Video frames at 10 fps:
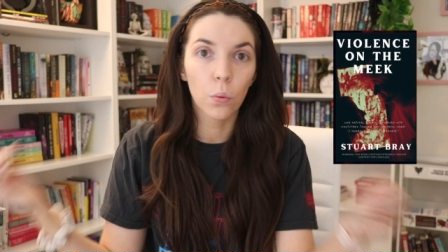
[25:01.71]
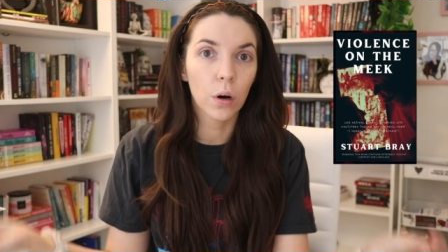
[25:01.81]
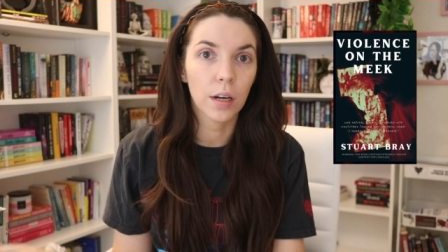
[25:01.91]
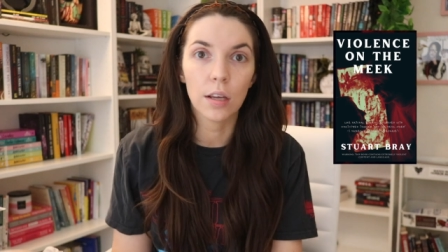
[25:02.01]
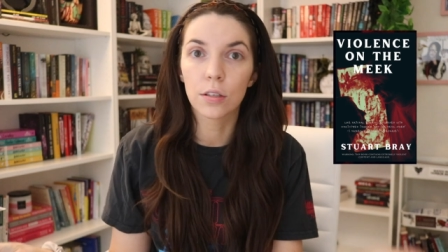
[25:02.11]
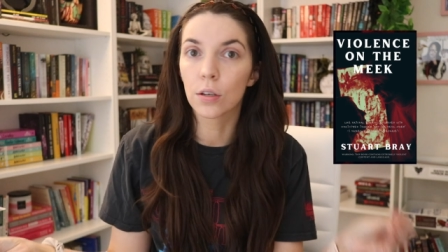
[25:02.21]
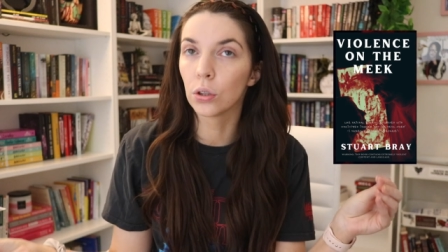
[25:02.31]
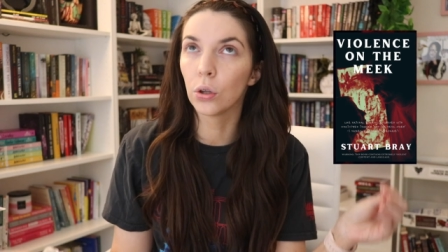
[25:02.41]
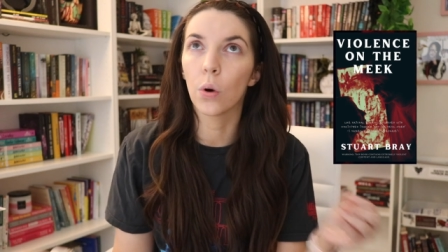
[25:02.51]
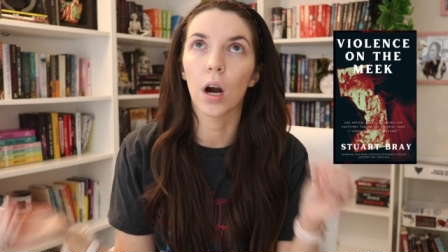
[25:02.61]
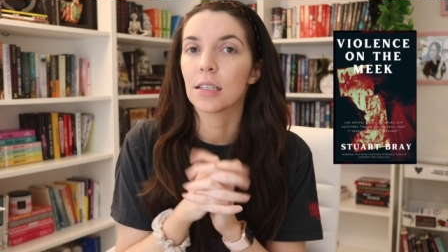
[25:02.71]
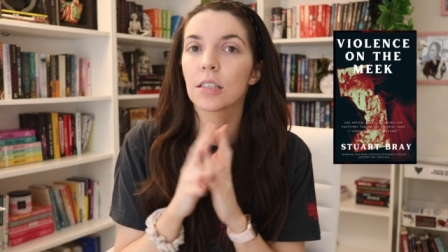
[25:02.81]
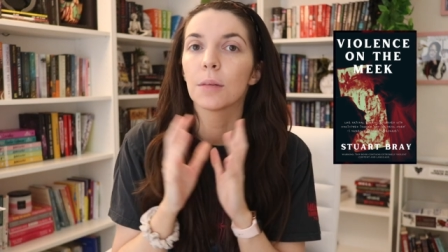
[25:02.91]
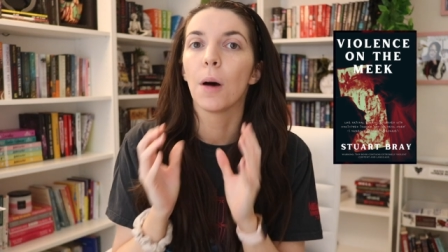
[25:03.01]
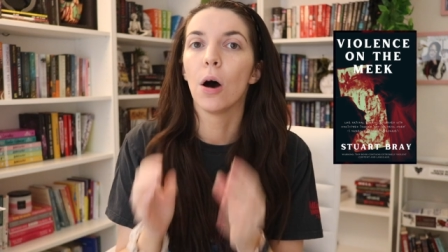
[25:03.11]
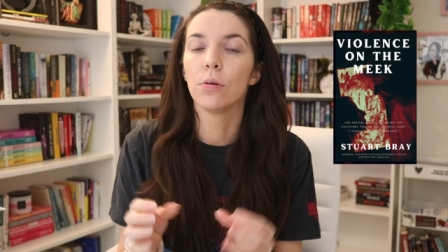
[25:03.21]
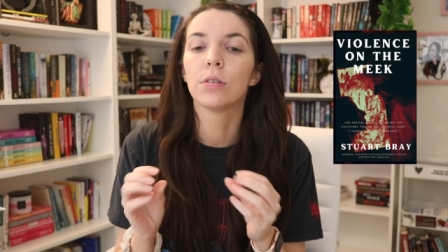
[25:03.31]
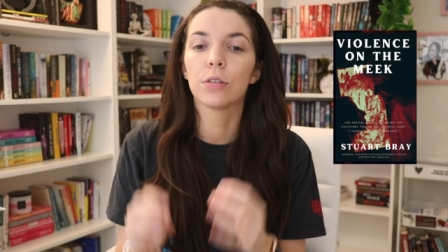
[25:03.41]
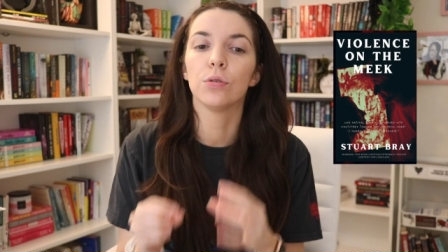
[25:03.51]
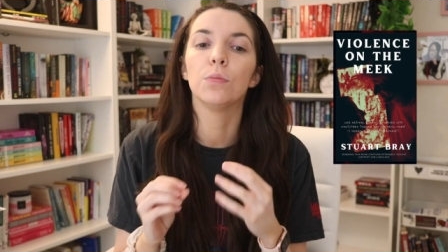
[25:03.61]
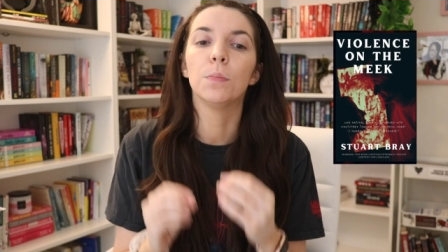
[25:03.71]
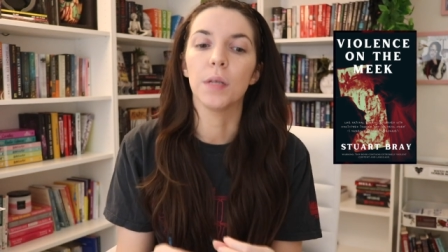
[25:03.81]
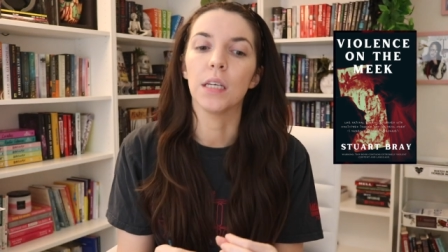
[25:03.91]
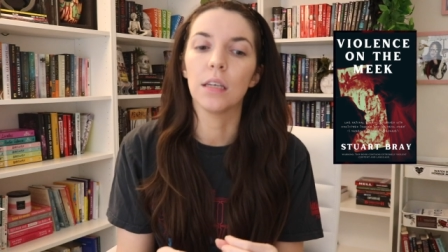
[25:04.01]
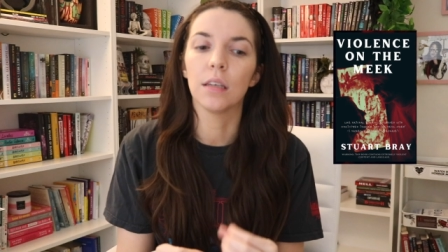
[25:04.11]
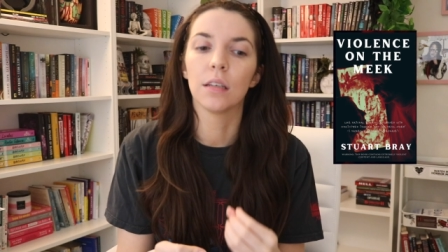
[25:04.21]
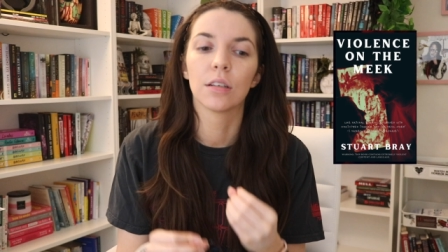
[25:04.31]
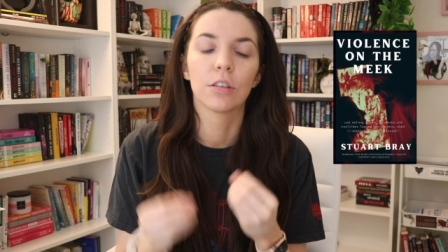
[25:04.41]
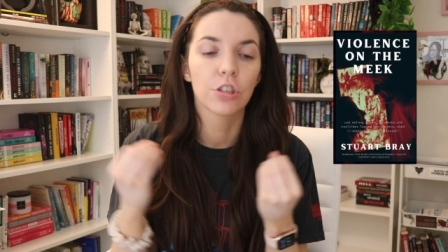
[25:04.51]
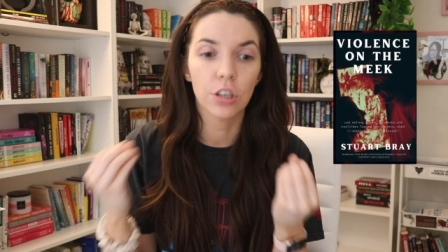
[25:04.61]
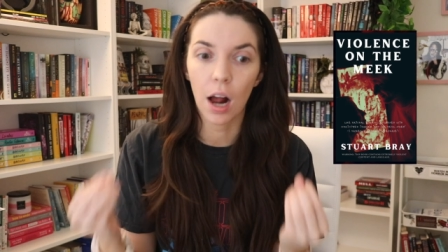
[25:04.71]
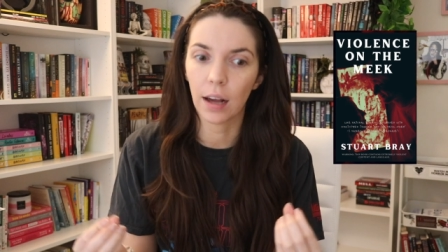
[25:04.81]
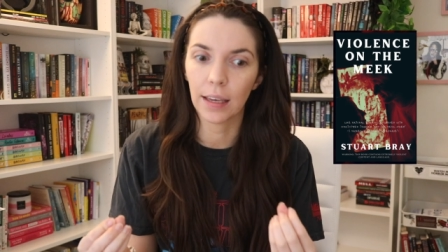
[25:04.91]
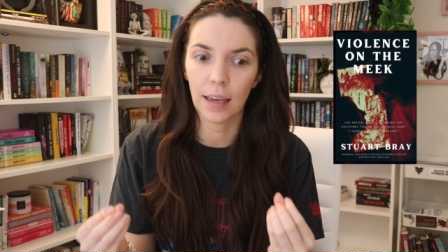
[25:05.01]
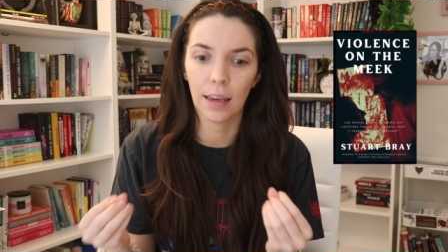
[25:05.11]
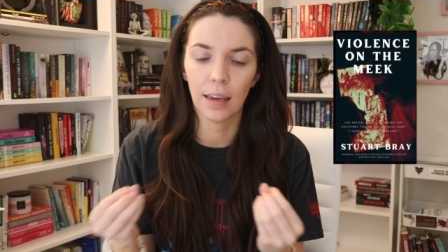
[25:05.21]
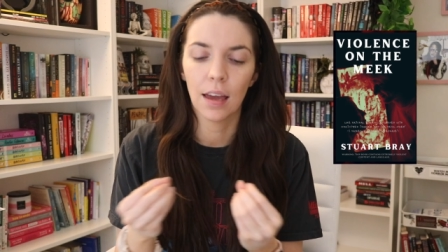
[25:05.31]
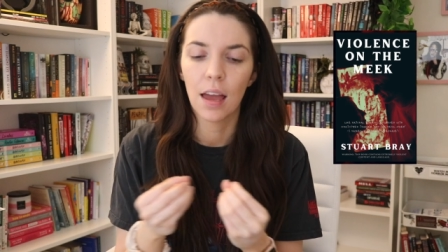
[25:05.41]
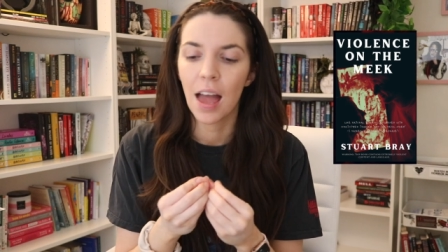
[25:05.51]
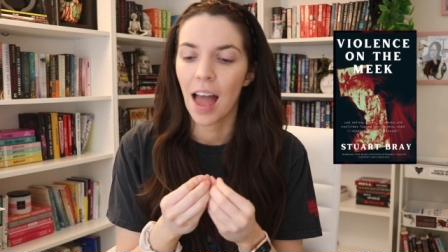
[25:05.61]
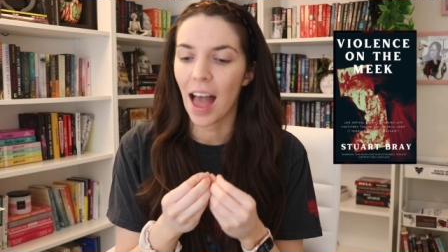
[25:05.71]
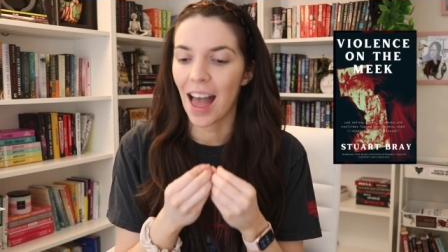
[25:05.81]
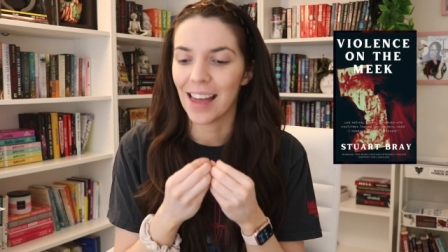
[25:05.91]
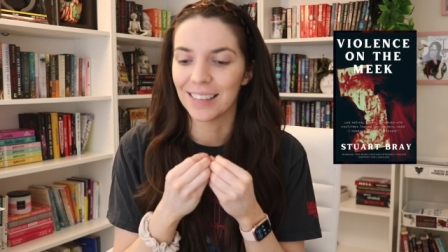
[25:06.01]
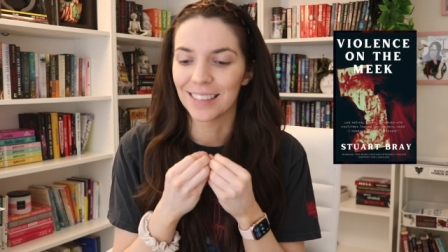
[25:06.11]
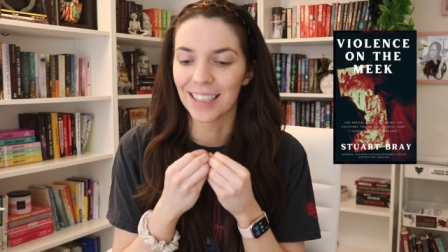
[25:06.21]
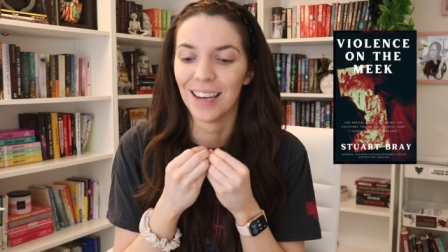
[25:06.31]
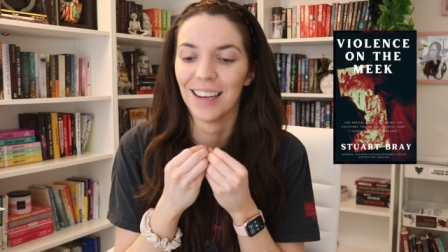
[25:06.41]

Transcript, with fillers: warnings galore. It's supposed to be shocking, and